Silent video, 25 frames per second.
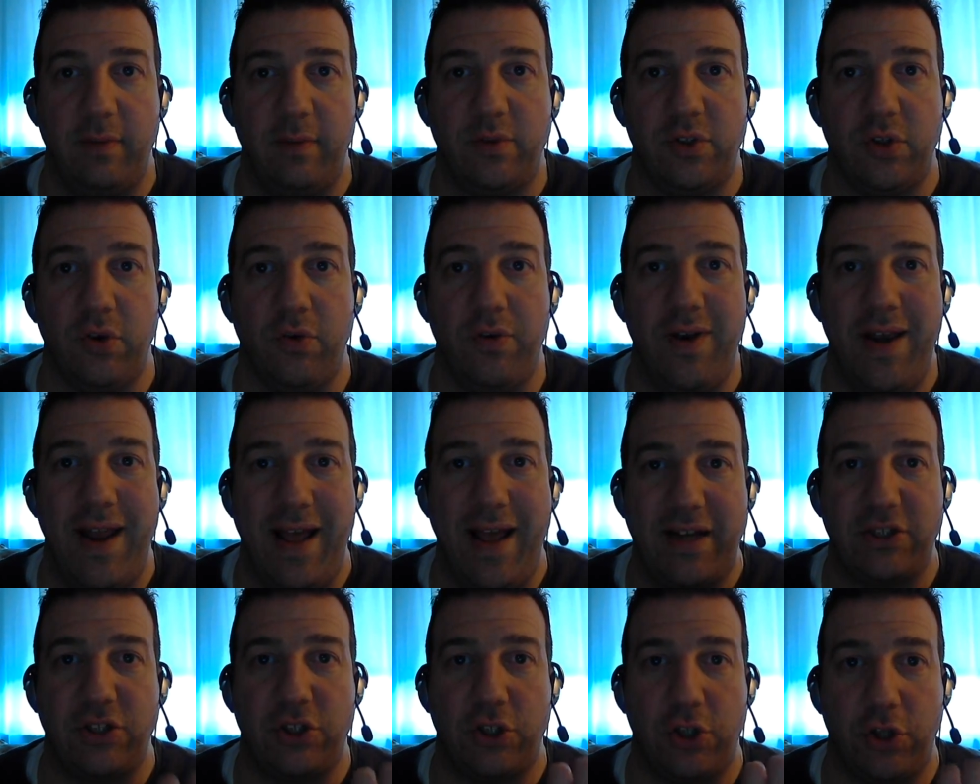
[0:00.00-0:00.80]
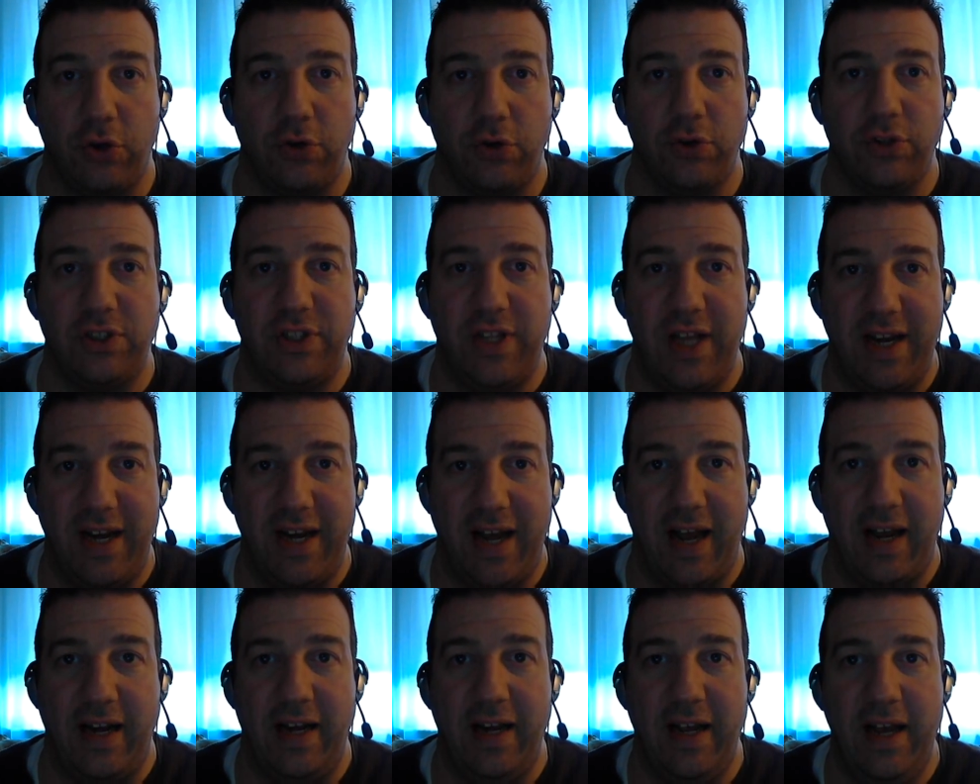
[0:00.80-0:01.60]
So next Thursday
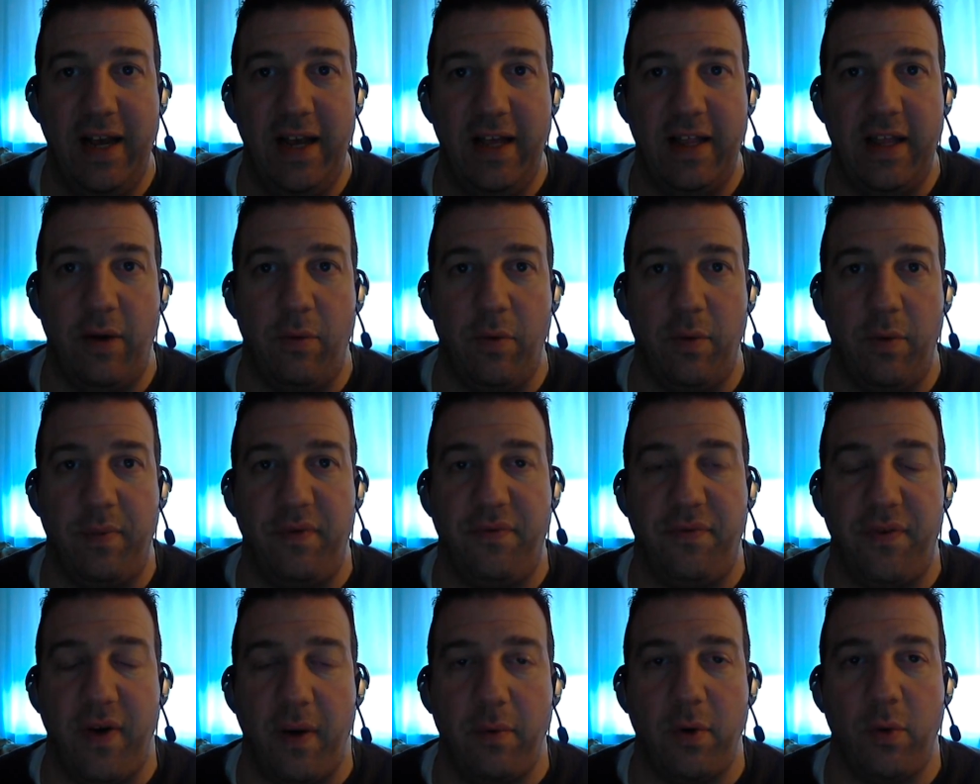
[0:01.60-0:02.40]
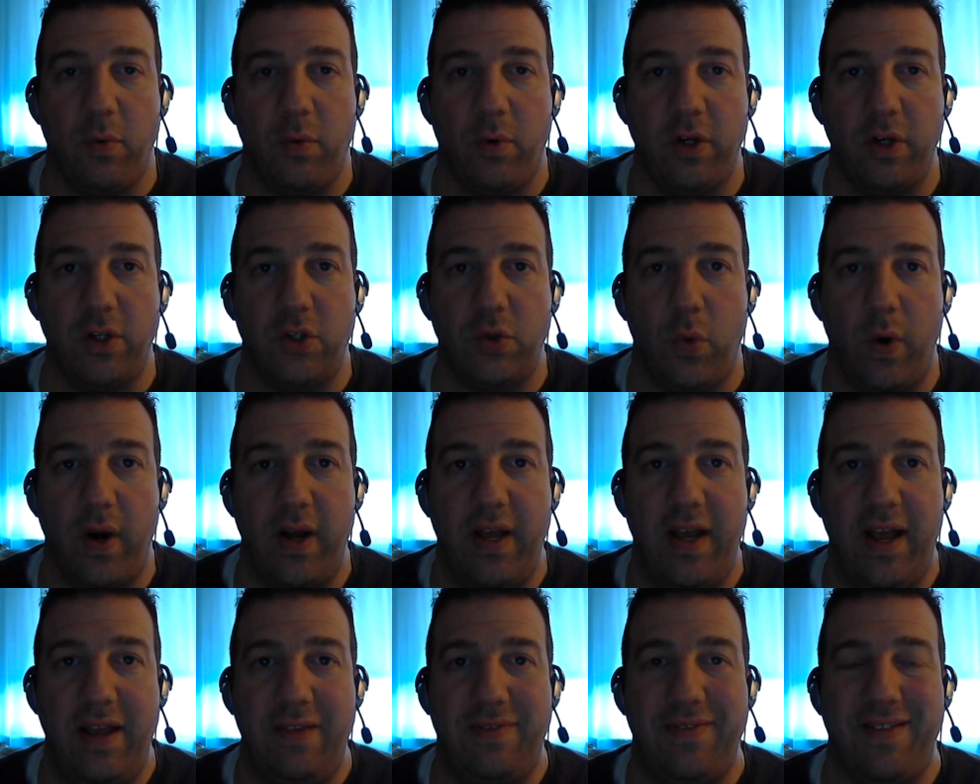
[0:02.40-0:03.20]
night, that would be February
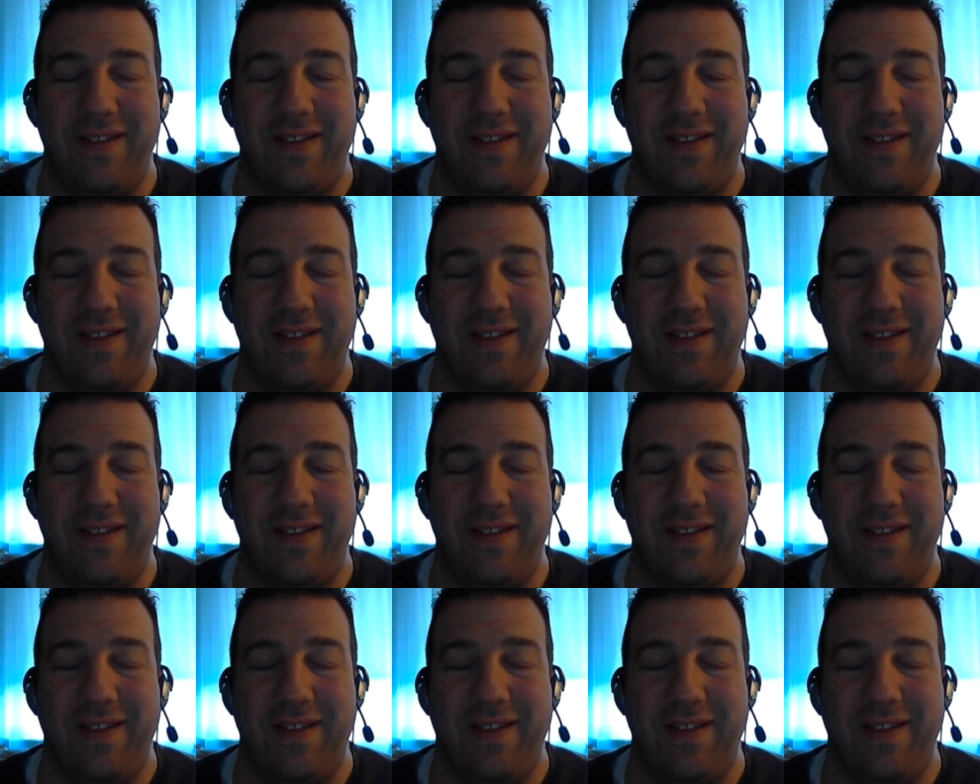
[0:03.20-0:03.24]
28th,